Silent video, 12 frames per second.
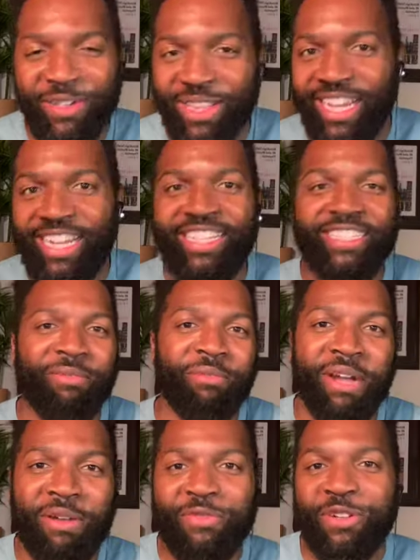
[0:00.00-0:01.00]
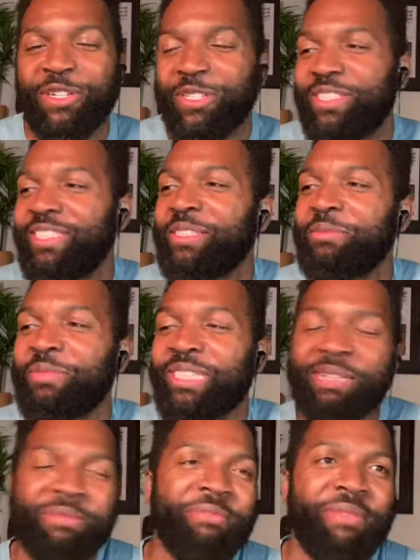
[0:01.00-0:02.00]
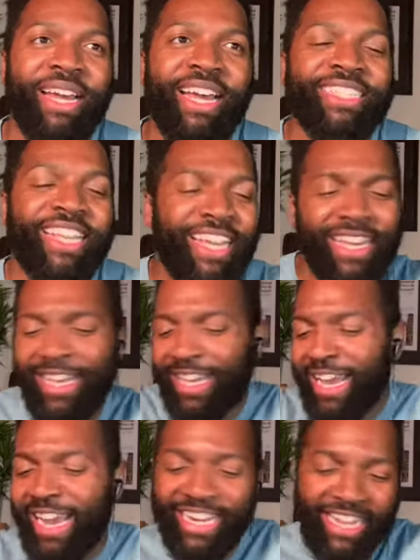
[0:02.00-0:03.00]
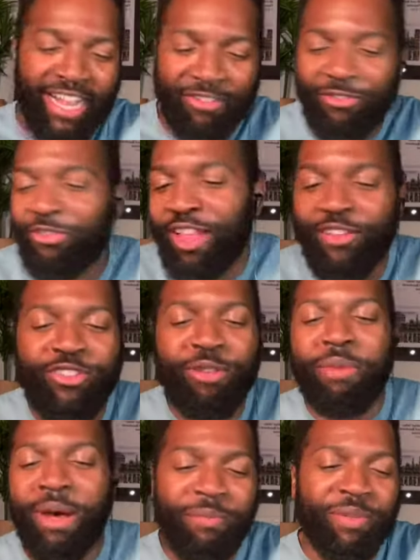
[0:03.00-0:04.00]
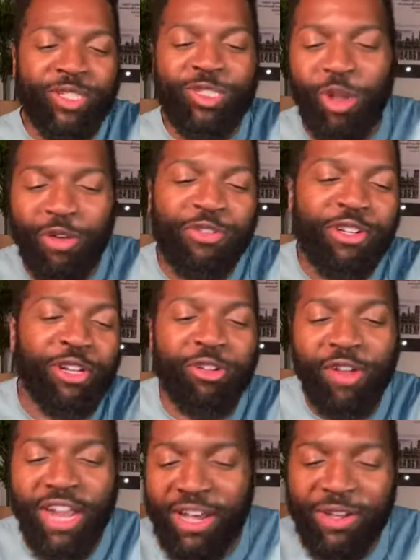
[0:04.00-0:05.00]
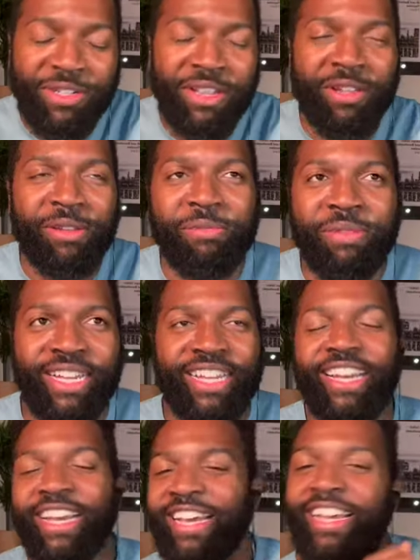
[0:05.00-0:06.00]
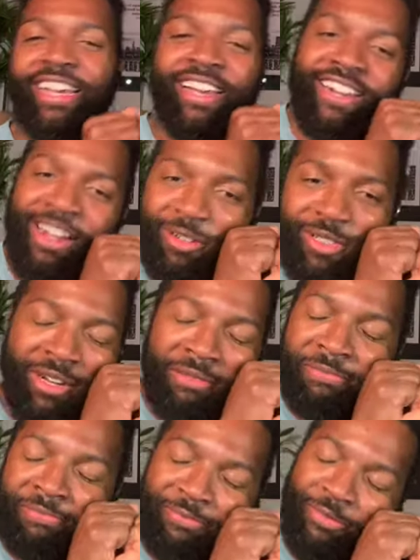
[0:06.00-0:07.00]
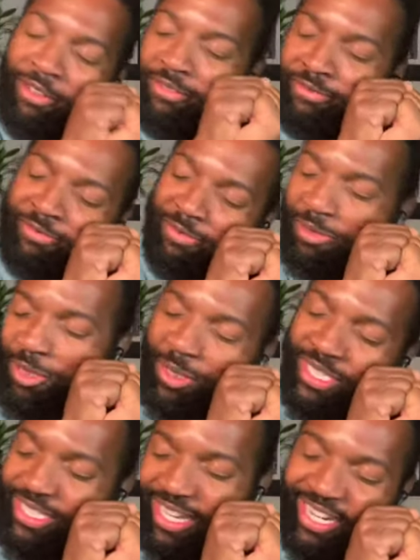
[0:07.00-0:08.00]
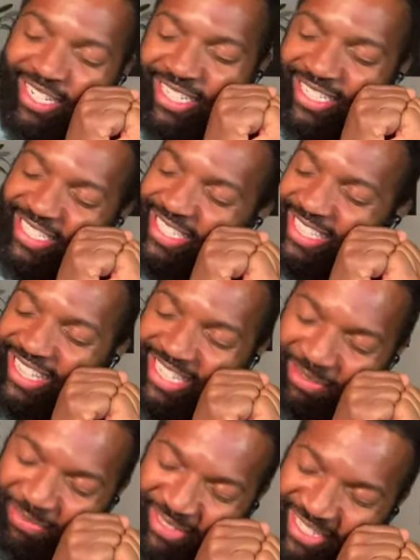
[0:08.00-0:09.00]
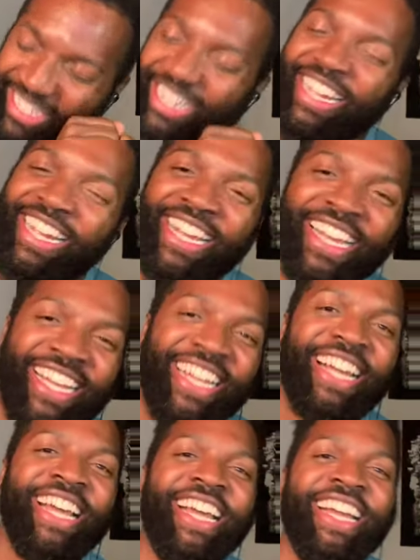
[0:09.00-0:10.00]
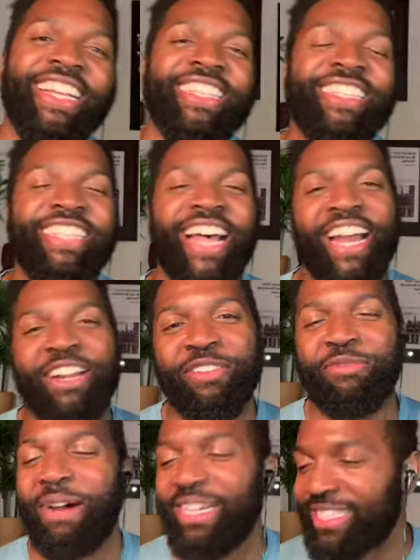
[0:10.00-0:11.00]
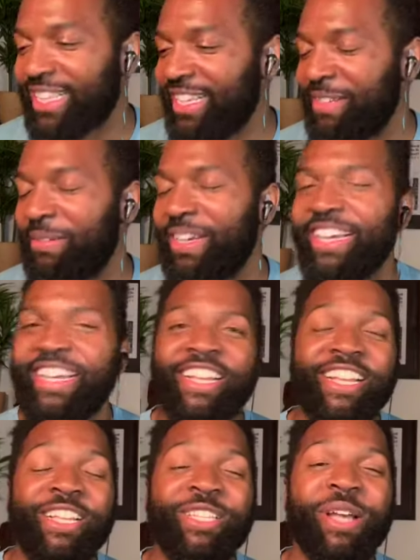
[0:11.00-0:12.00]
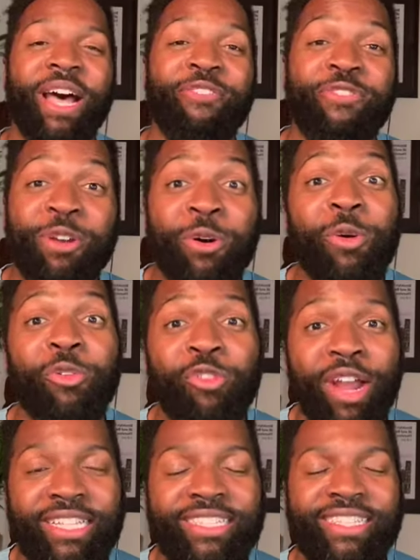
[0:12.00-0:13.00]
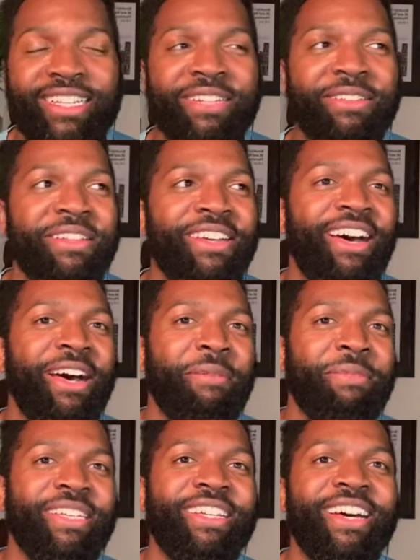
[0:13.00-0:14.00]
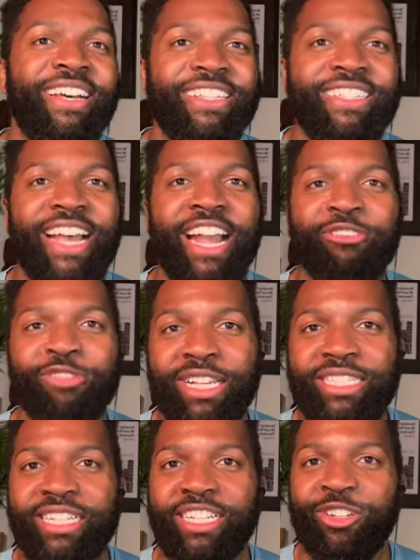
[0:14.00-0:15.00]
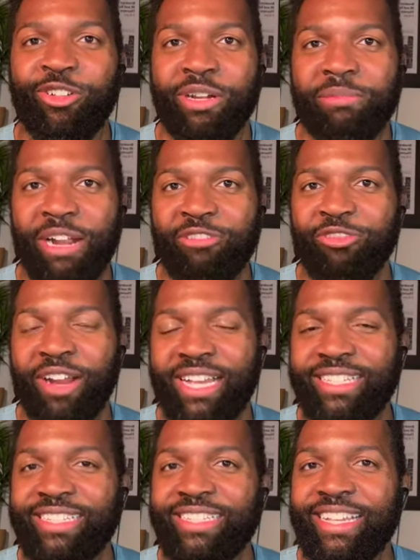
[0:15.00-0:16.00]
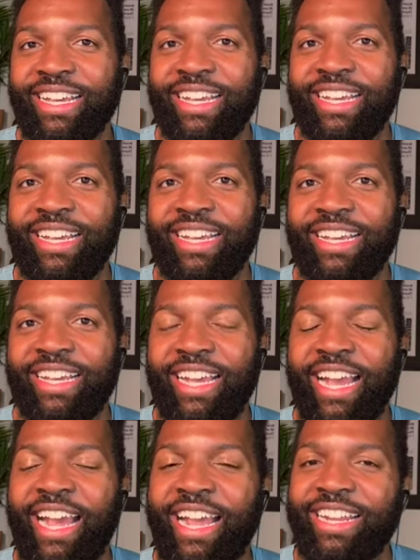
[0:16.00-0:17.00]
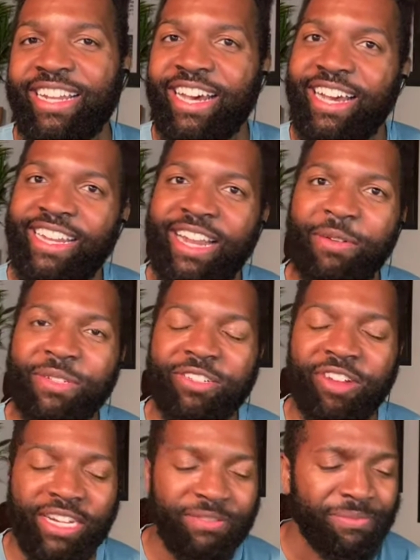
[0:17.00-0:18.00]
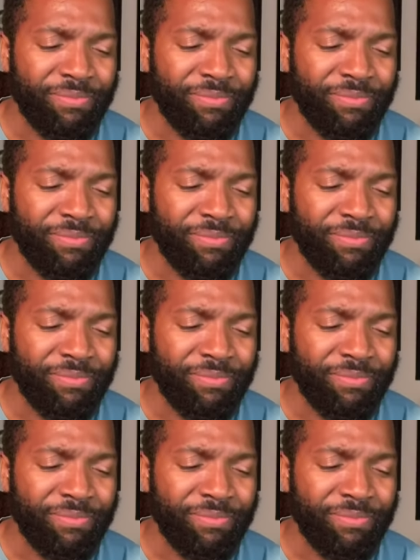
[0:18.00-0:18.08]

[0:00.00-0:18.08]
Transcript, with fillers: like some comforters and some sleeping bags, and I like fluffed him up and softened the ground a little bit. And I was like, hmm, hmm "I'm so excited to sleep inside of my sleep." So I feel rested uh, because I rested during my rest, and uh, and that was great.